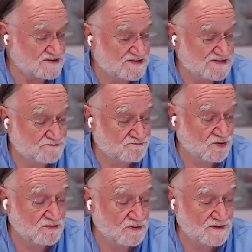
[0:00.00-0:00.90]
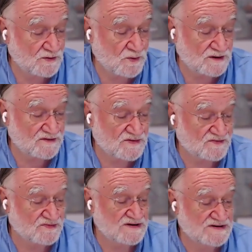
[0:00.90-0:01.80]
this is probably one of the
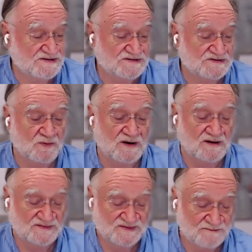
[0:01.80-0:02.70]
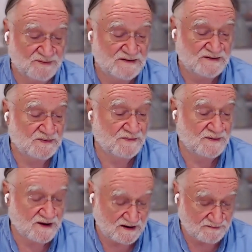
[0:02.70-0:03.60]
reasons why some people
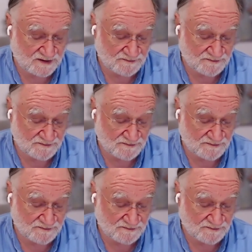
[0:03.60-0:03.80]
become